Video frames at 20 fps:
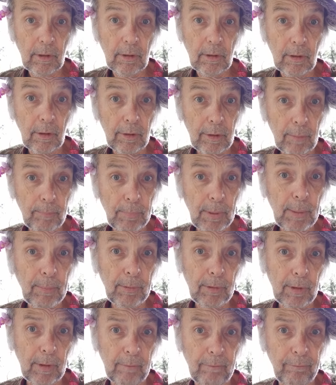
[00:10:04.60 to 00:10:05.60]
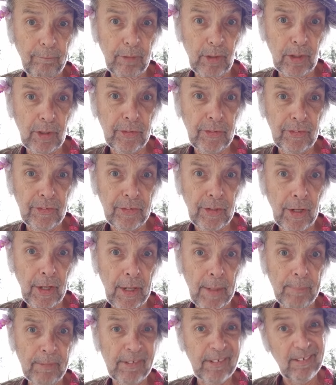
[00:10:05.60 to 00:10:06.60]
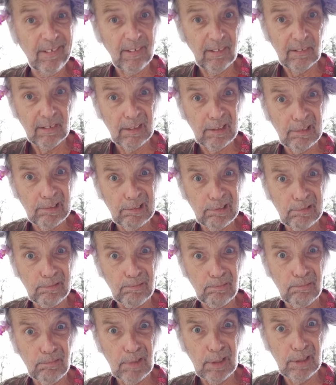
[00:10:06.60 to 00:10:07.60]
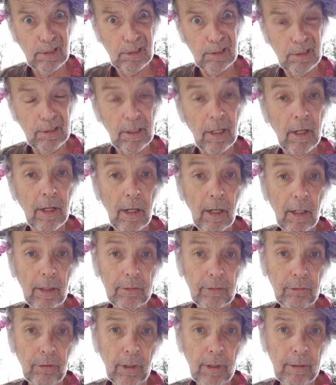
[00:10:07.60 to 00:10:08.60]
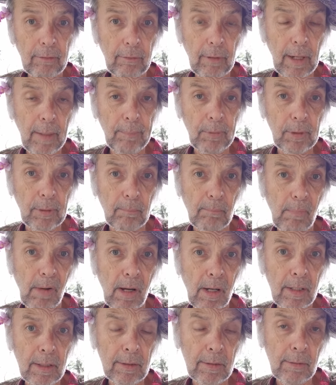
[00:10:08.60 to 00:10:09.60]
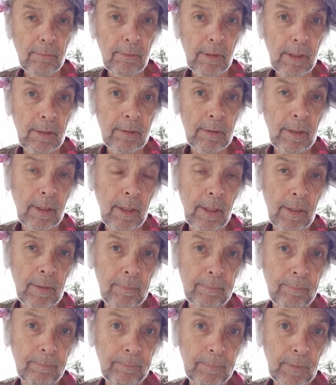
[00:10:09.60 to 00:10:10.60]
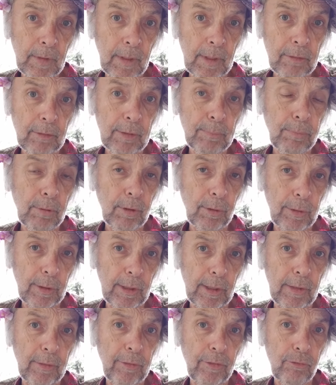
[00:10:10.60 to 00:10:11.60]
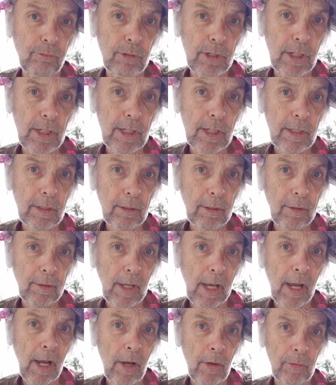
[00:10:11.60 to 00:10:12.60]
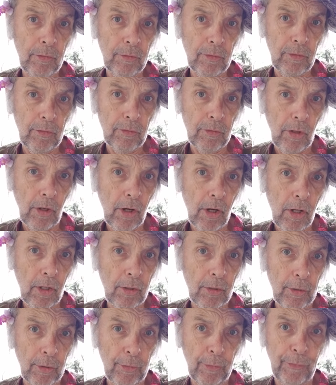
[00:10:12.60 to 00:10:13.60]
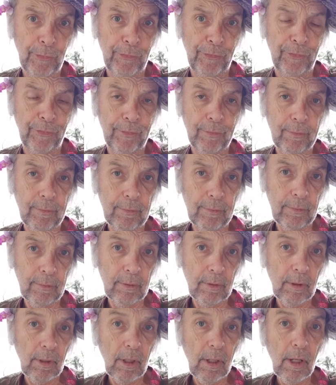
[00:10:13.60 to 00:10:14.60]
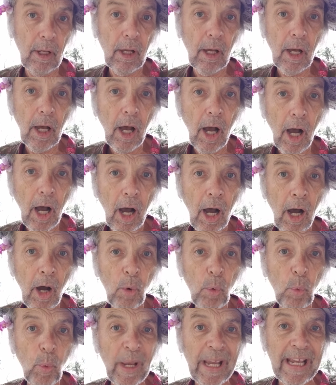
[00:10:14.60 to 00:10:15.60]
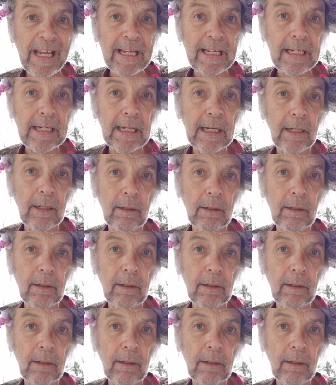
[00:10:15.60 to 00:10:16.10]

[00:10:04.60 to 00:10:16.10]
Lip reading: All you people on food stamps, like really. Try to wrap your mind around that. Andre's pulling in $3,000 a week.